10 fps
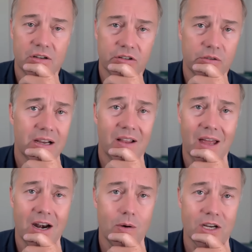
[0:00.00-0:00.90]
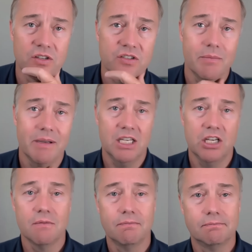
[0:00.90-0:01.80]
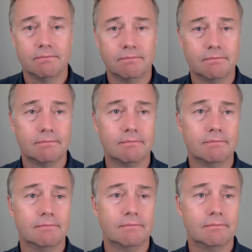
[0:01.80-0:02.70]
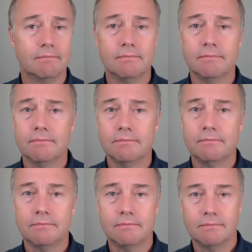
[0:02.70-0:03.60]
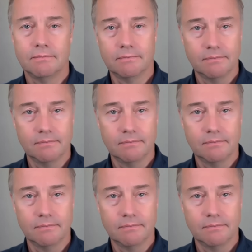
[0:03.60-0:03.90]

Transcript: I know that we got a lot of questions coming in here. Um, there's a